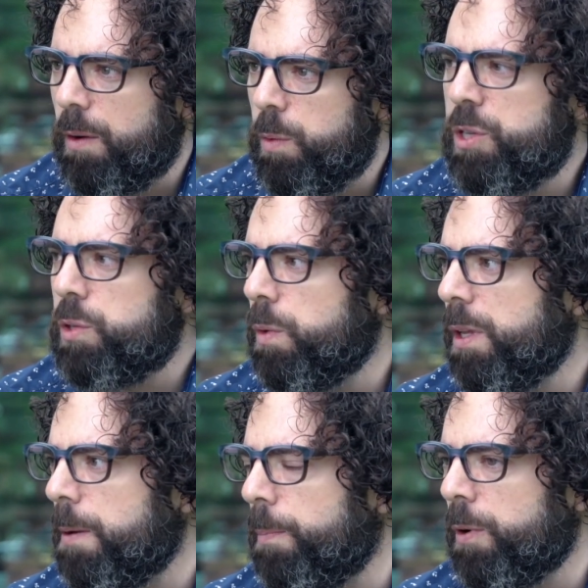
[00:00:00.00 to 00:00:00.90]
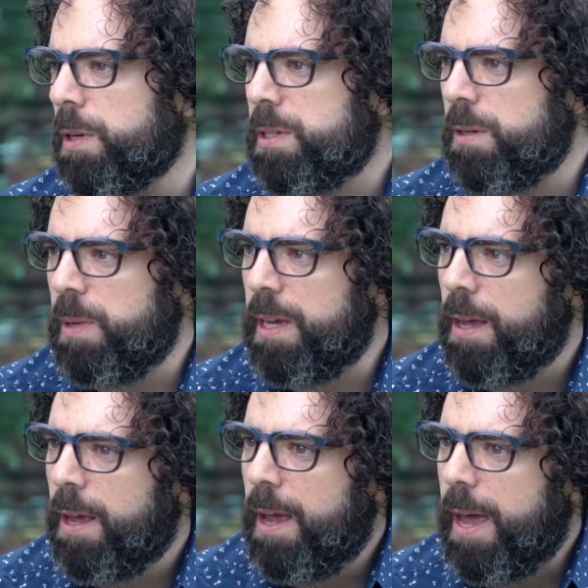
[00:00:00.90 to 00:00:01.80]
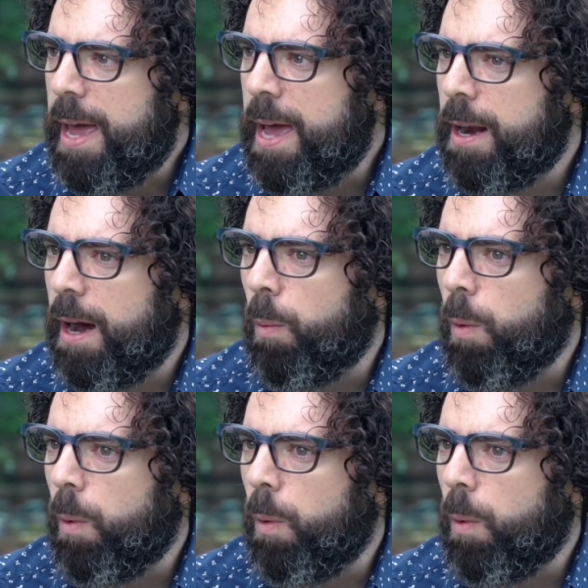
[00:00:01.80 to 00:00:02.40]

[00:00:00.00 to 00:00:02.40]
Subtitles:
which is really important to me. And I